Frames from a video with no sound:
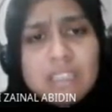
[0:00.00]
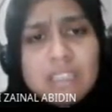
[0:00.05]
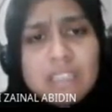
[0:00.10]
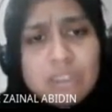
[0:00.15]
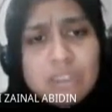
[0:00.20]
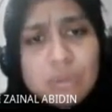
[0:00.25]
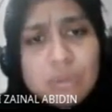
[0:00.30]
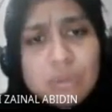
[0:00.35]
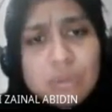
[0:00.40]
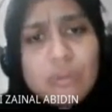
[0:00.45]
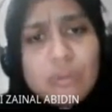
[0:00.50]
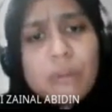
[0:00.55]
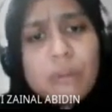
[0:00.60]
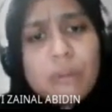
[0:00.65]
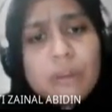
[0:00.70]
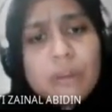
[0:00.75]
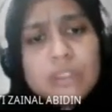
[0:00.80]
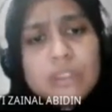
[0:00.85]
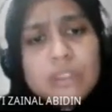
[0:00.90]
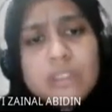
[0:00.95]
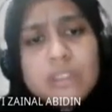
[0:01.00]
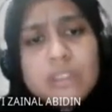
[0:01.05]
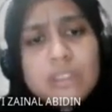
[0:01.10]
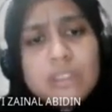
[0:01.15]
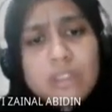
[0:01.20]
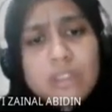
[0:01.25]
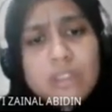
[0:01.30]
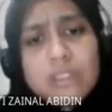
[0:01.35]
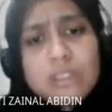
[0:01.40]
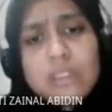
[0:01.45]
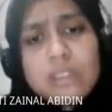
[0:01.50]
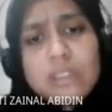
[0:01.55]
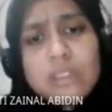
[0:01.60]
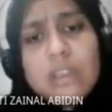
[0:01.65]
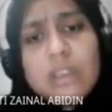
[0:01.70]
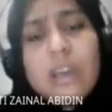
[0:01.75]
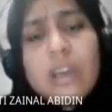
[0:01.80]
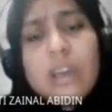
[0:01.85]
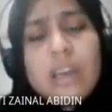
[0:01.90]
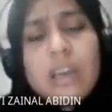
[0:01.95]
used for operation is actually
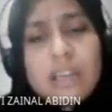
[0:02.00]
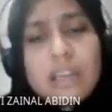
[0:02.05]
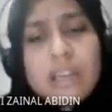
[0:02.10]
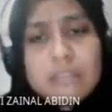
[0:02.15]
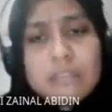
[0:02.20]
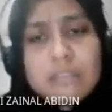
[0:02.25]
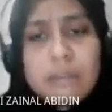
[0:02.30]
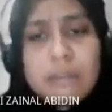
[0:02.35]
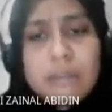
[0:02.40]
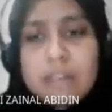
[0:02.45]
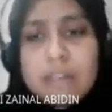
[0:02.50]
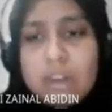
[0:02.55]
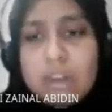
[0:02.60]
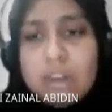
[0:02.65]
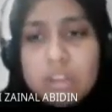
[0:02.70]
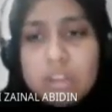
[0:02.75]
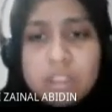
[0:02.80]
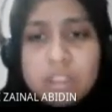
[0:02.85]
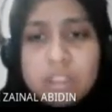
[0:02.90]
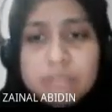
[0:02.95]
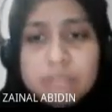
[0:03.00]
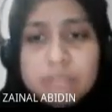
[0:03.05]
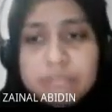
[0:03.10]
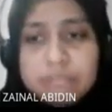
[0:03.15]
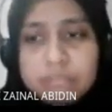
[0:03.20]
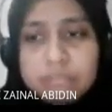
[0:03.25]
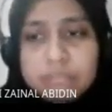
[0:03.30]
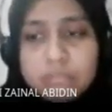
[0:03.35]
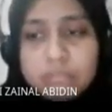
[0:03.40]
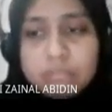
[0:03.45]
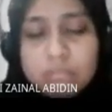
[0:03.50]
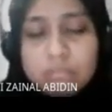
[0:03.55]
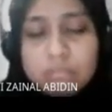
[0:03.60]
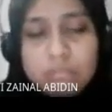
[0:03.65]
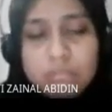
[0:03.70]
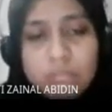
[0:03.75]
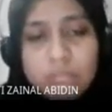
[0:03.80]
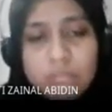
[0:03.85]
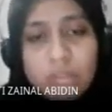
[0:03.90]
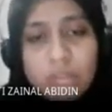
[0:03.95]
explained down here,
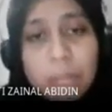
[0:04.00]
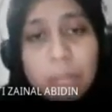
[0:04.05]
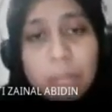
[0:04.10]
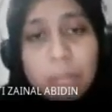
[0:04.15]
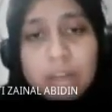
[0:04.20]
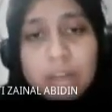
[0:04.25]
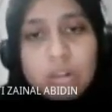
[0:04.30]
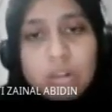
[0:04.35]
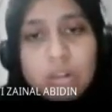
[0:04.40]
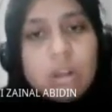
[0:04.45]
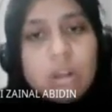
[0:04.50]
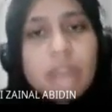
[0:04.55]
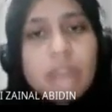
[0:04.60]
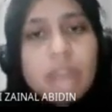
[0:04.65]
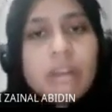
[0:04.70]
but they don't have